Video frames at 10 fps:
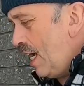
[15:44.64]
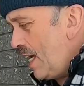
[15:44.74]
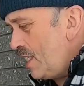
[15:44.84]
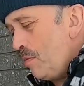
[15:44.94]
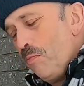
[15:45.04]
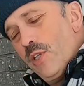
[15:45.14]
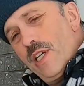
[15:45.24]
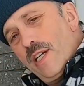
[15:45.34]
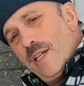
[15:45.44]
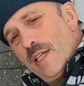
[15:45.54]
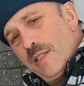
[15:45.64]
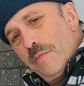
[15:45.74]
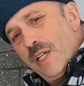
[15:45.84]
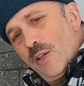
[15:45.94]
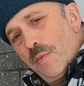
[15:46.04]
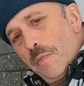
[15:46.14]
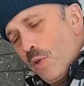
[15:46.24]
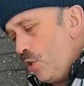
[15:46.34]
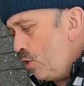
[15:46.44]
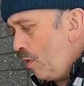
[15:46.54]
as it's built up the
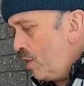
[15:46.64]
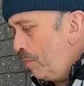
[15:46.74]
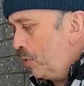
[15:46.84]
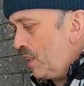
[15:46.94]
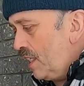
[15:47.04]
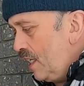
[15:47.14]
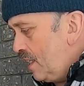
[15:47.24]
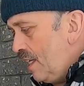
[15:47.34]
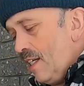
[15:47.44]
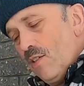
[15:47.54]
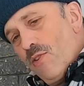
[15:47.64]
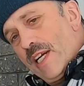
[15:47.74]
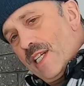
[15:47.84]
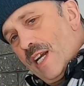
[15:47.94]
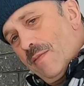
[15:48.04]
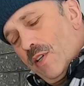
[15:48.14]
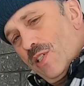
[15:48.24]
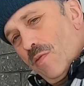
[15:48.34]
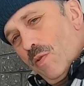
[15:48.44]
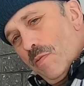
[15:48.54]
pressure. You don't want to put anything right there
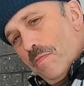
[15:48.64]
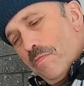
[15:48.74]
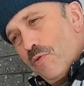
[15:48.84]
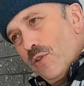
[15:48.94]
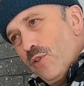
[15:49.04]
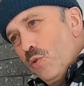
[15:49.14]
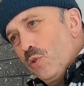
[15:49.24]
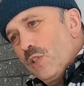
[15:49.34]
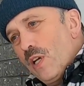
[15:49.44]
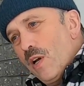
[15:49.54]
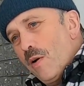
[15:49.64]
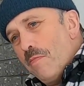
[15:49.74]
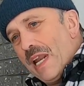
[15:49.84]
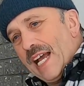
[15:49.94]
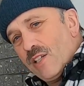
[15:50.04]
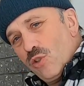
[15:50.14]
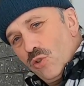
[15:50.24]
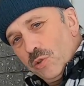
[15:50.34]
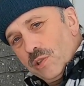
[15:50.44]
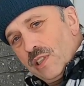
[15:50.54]
because it will produce black
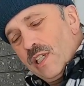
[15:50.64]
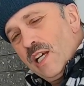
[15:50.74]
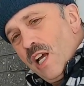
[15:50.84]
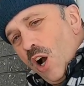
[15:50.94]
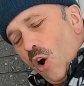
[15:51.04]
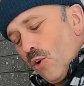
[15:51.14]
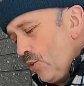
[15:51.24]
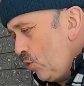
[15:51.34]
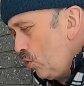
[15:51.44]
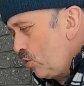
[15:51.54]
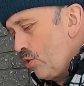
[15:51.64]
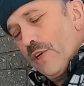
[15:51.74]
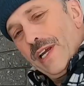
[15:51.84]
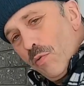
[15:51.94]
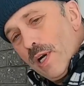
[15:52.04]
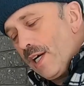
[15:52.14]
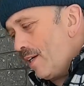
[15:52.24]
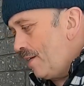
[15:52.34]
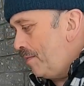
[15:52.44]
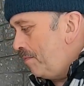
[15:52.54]
soot on your cooking
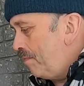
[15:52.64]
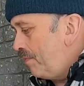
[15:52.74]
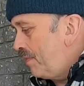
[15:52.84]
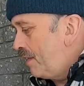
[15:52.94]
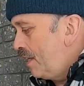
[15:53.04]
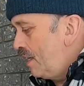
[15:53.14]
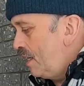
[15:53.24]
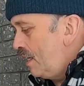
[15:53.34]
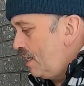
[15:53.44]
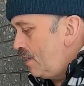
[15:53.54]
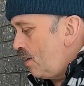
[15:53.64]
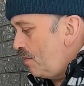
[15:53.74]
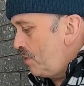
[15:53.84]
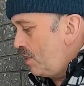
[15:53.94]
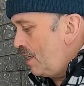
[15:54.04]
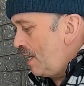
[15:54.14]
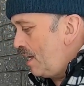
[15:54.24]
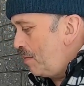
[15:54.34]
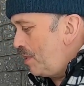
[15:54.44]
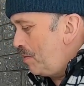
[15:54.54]
ware. Now I'm gonna
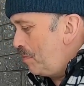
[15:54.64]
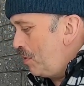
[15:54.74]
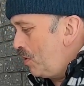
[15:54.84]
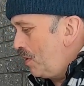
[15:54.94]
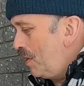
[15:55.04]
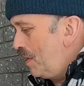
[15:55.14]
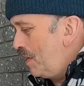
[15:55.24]
light up a little more.